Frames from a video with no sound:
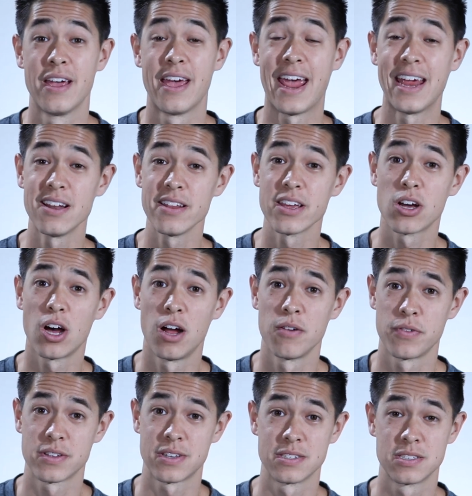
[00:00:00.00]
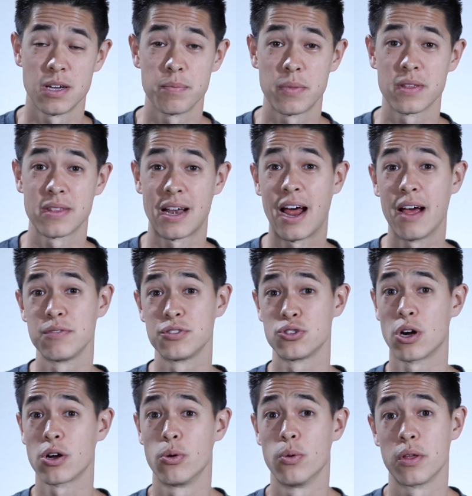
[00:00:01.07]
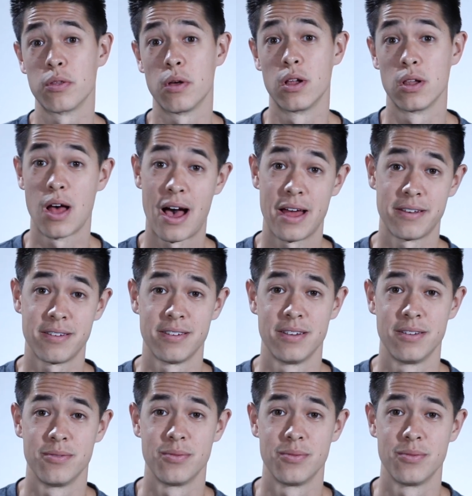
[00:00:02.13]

handling conflict is something that I've struggled with a lot.